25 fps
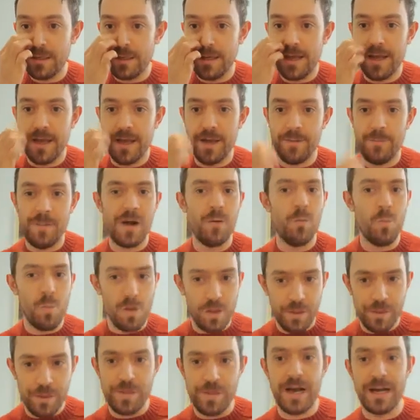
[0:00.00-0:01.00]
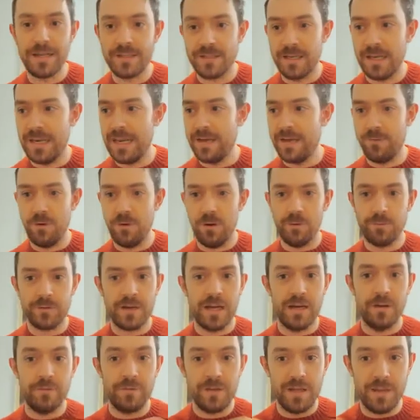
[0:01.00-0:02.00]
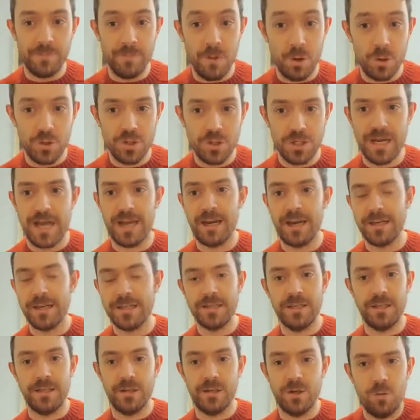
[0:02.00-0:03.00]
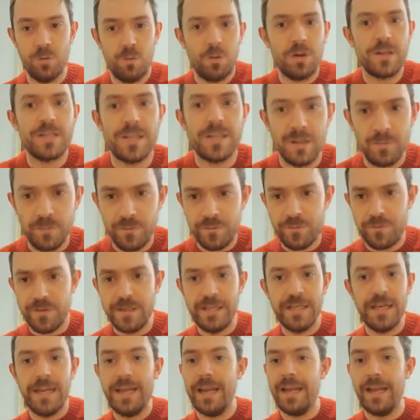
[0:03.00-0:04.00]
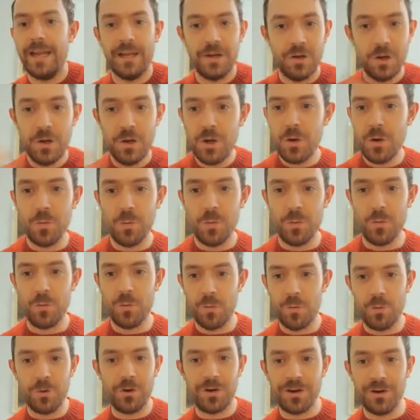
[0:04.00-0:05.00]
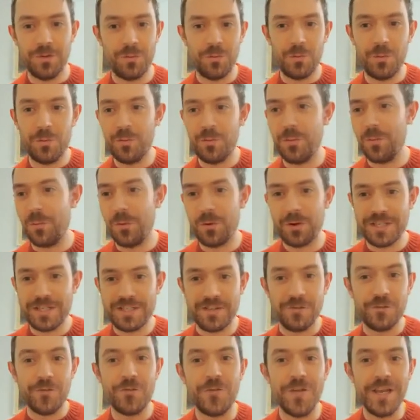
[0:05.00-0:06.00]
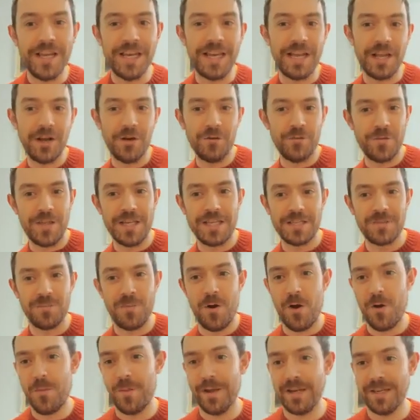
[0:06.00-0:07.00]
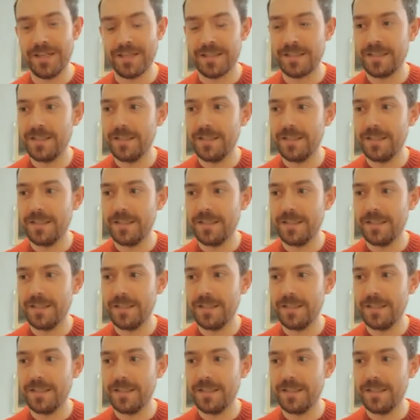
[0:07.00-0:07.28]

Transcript: And with that, a level of kind of emotionality. What is it I'm feeling, and what is the feeling of this moment?